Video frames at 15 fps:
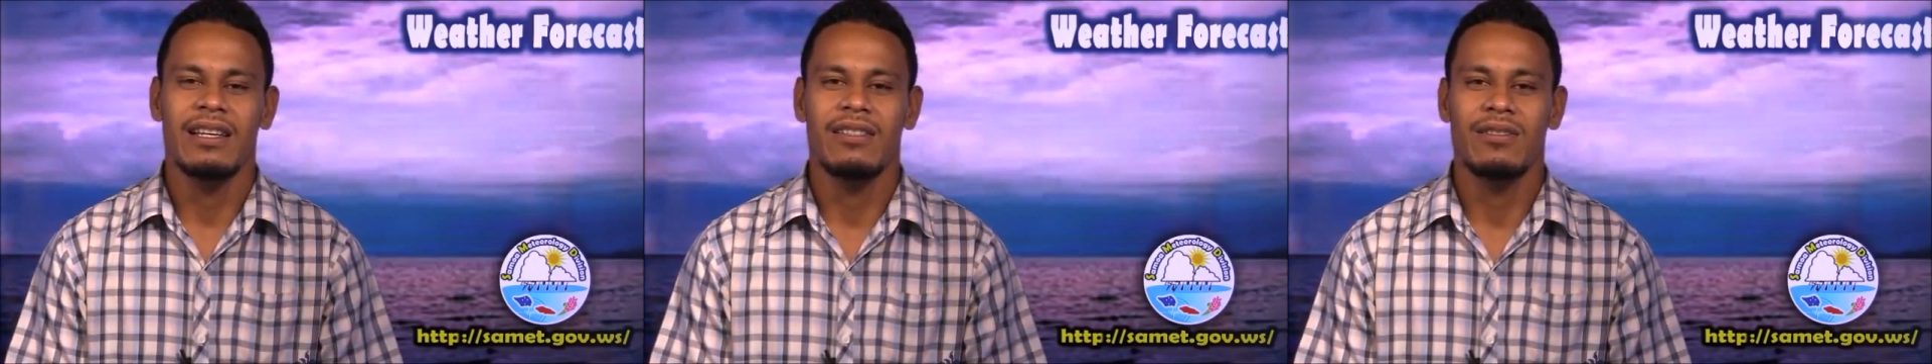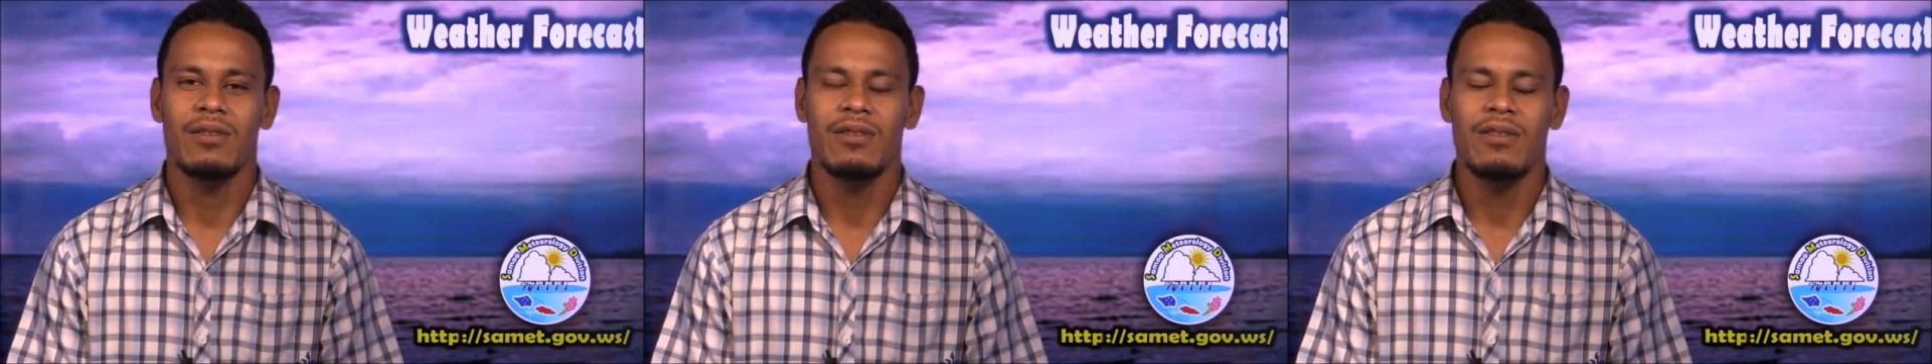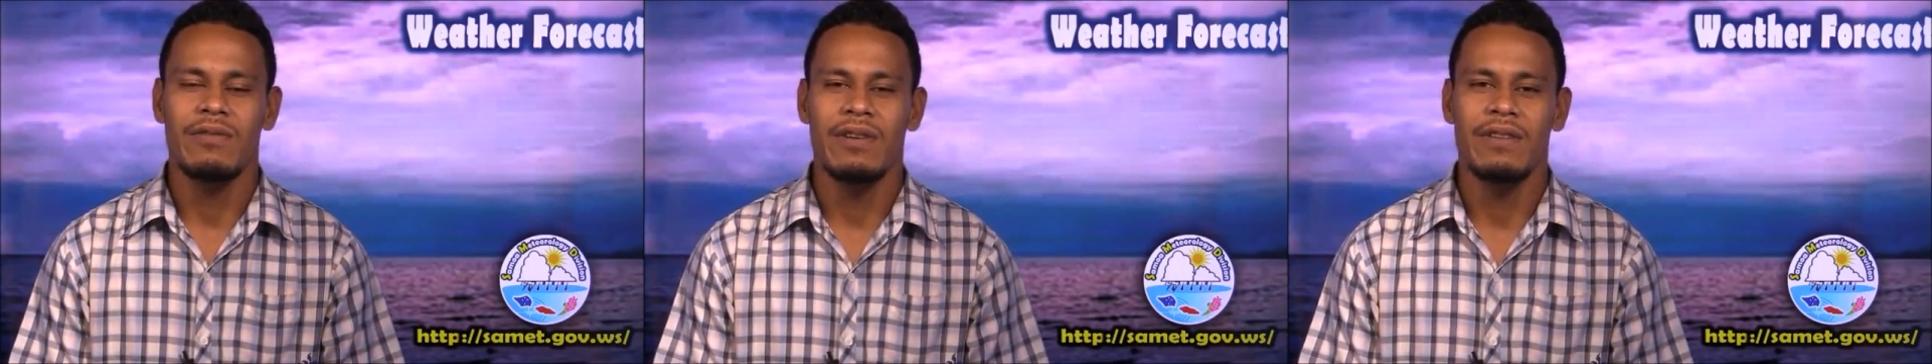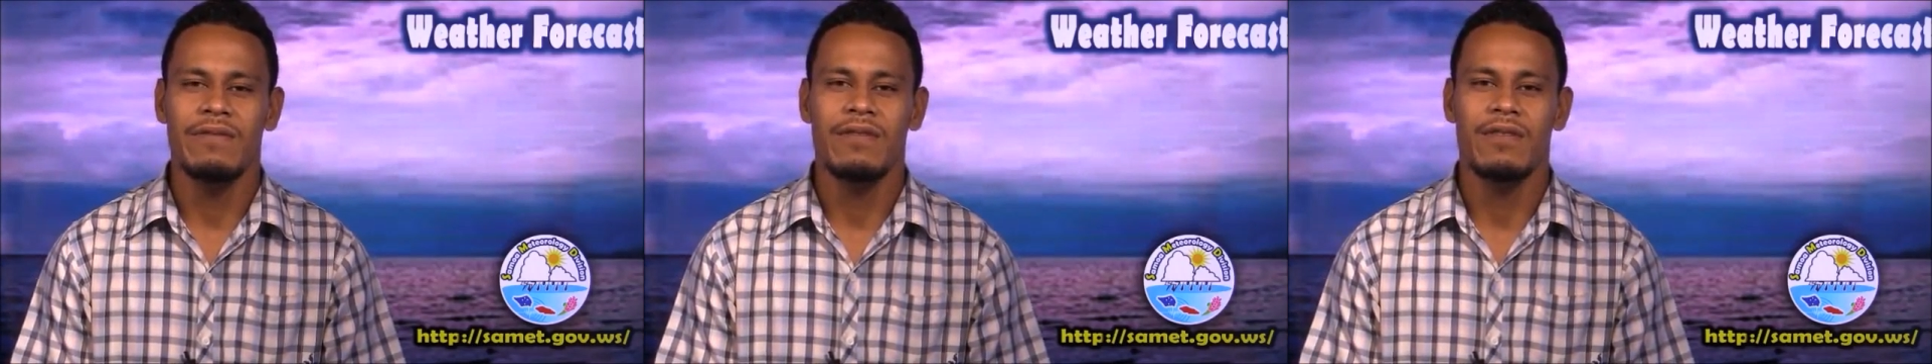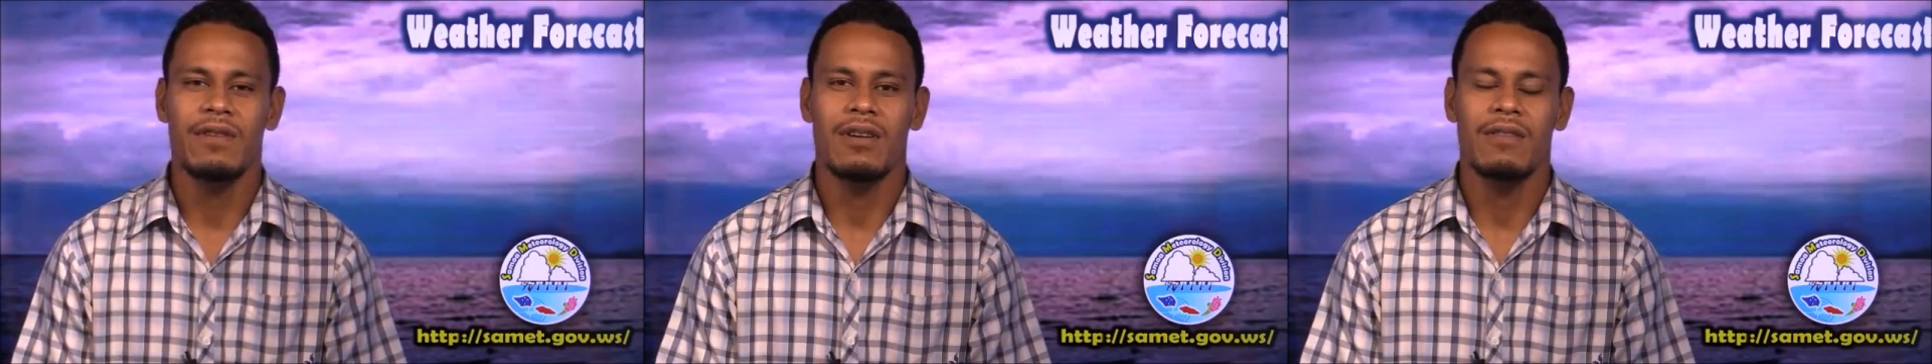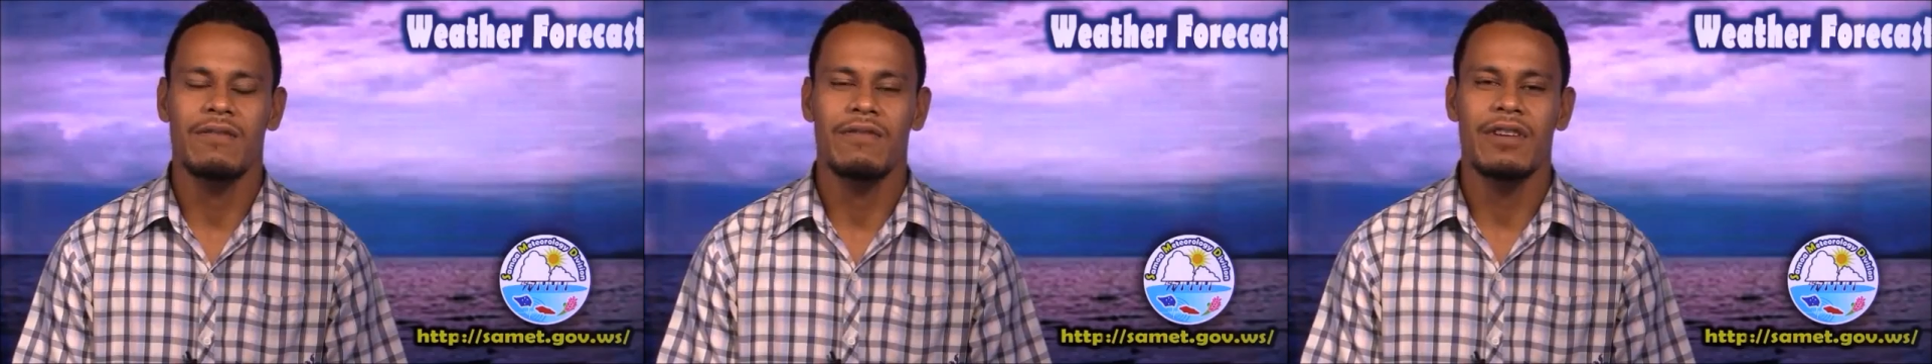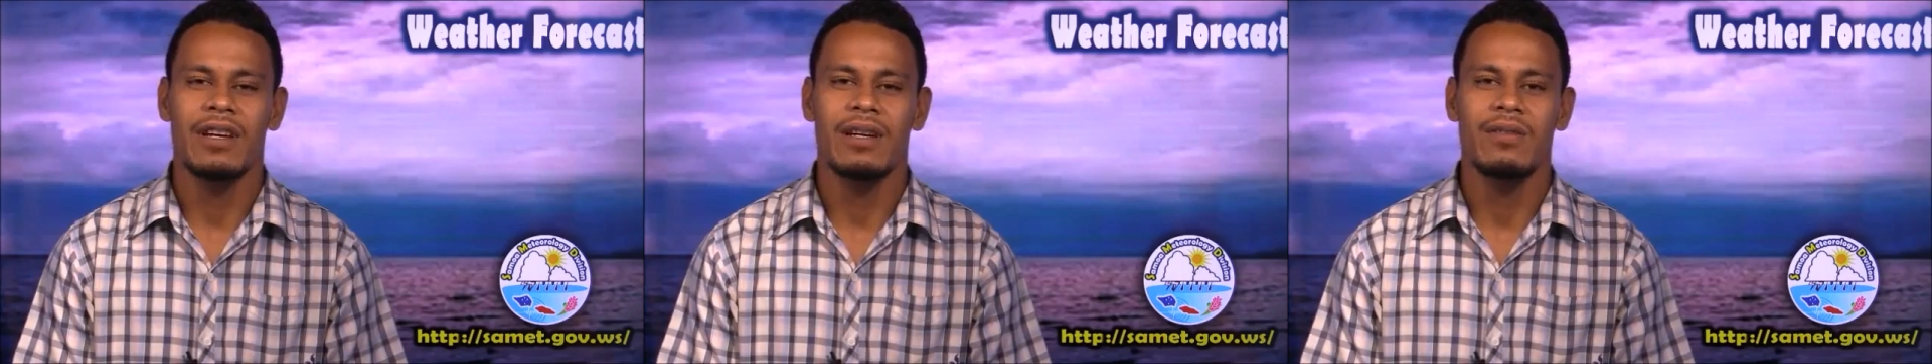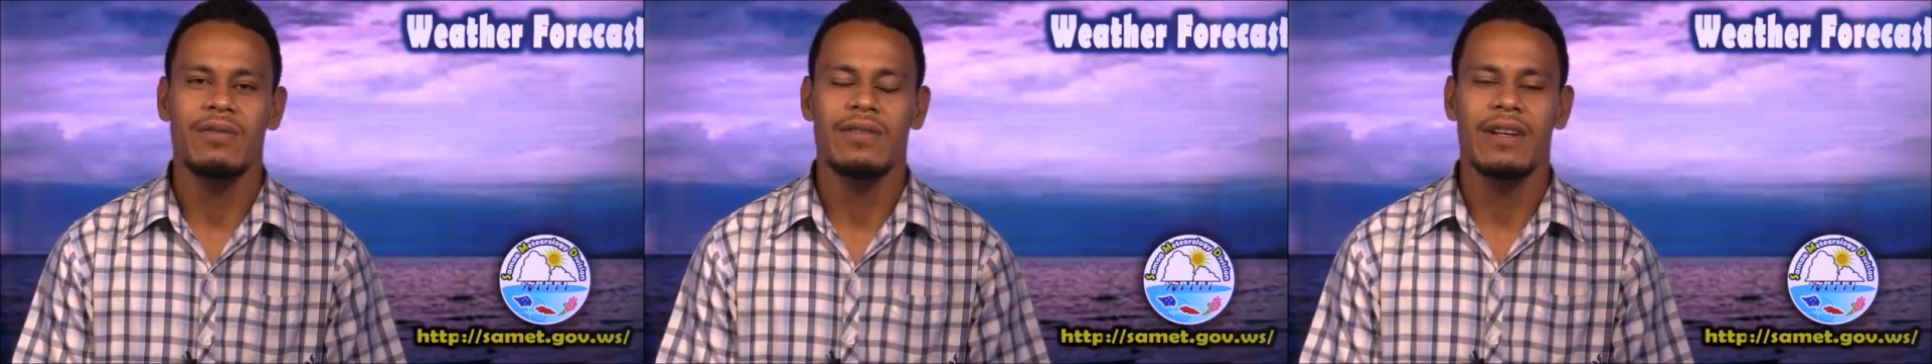A total rainfall of
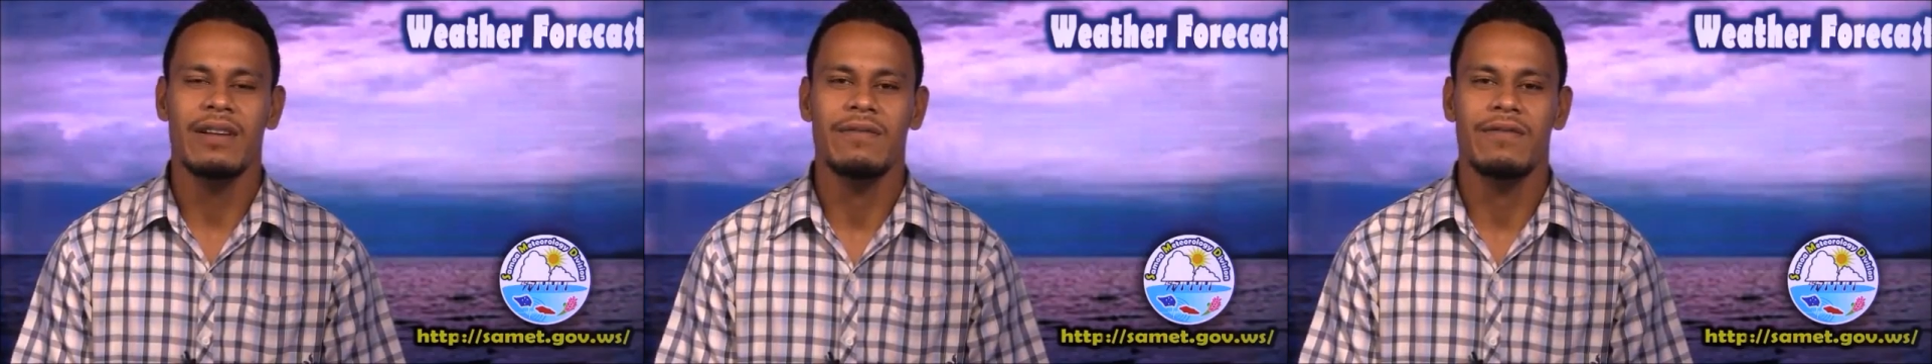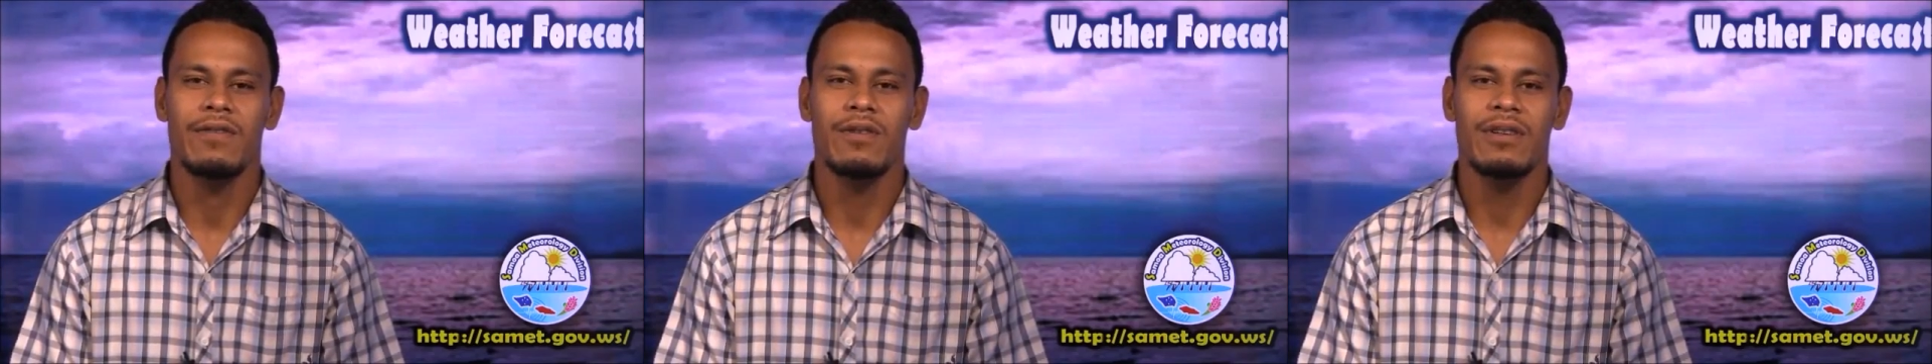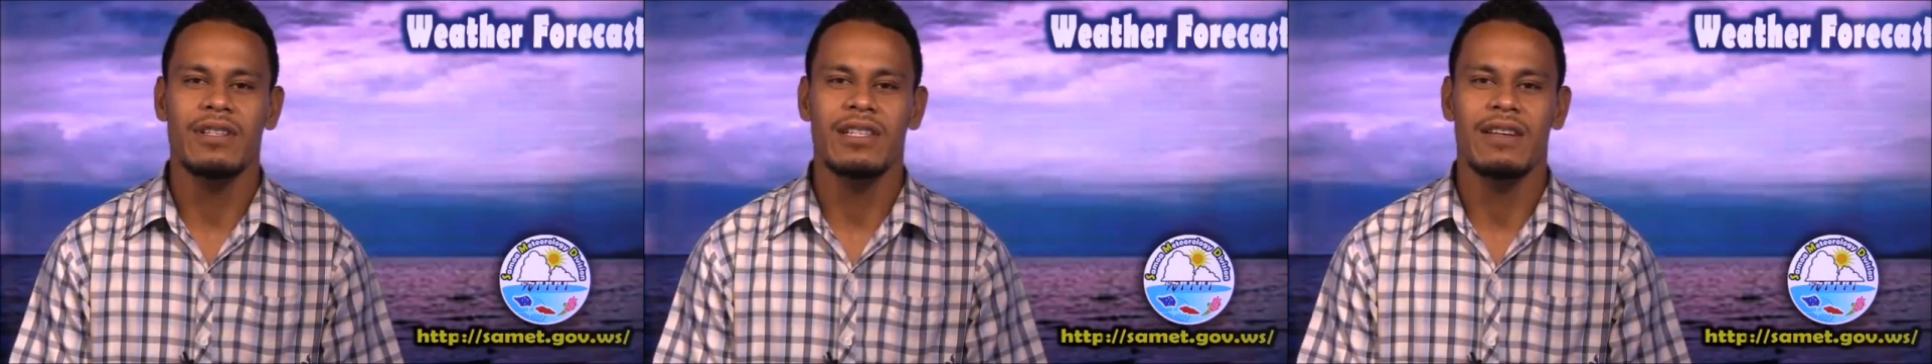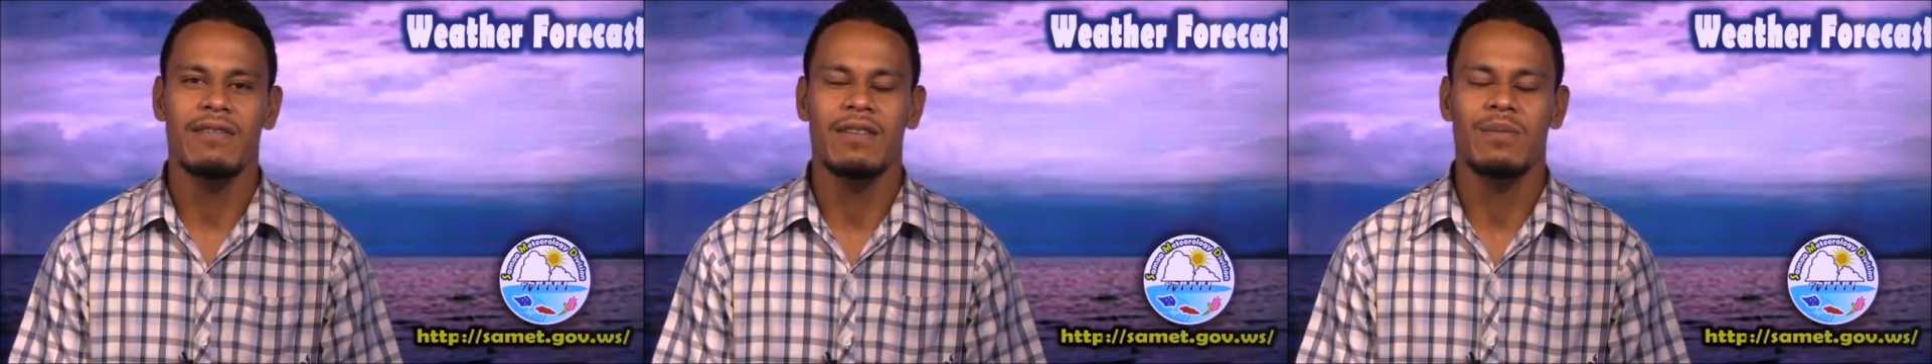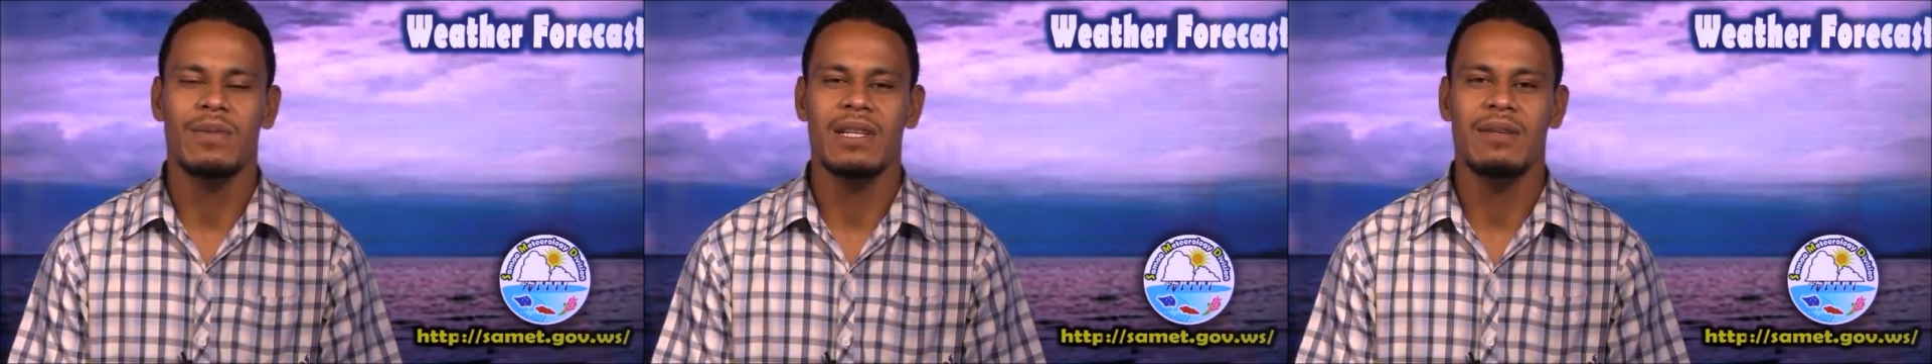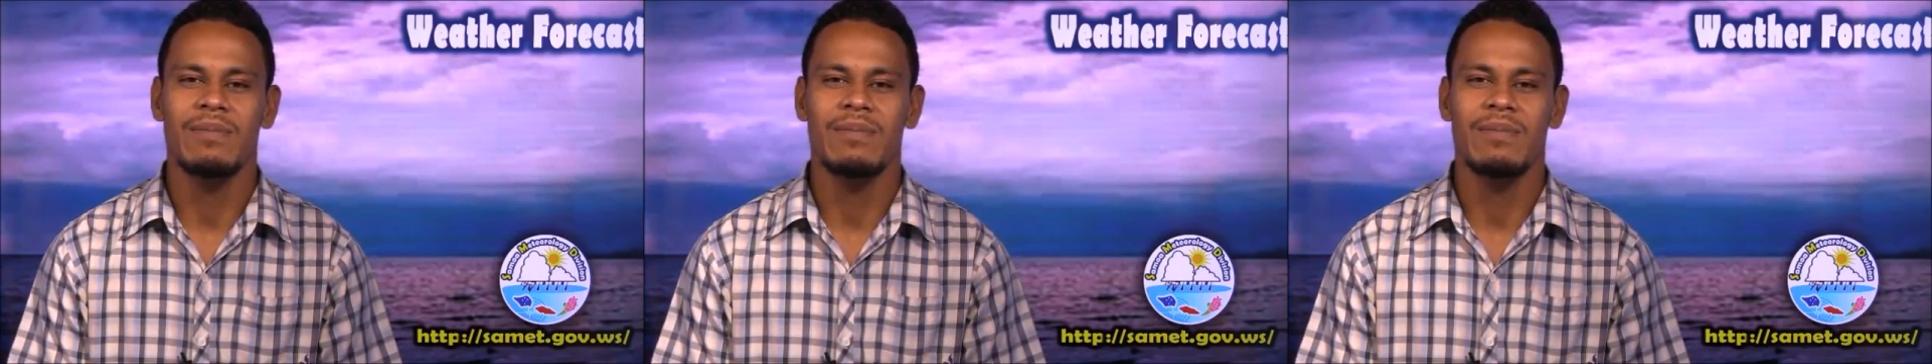347